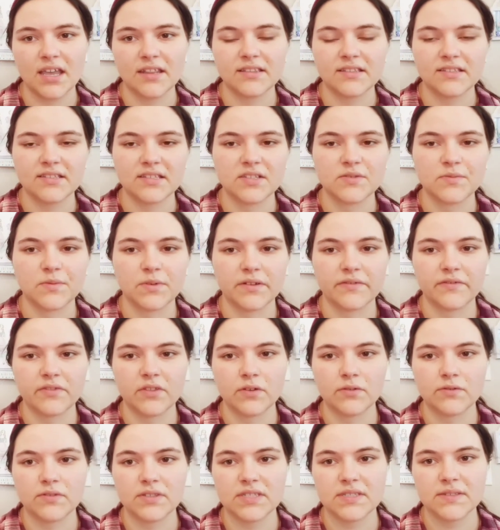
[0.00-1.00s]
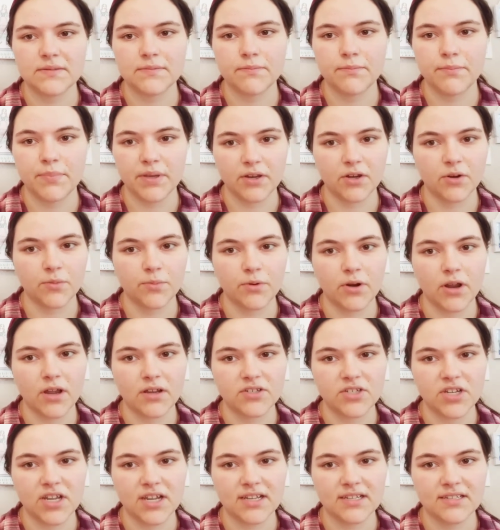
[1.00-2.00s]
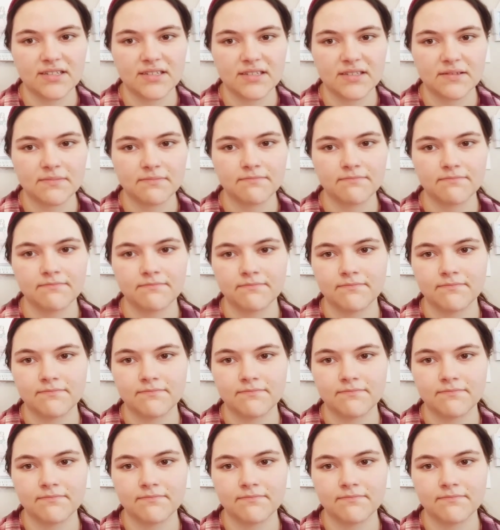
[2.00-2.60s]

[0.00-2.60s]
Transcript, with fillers: And this is one of those bigger projects.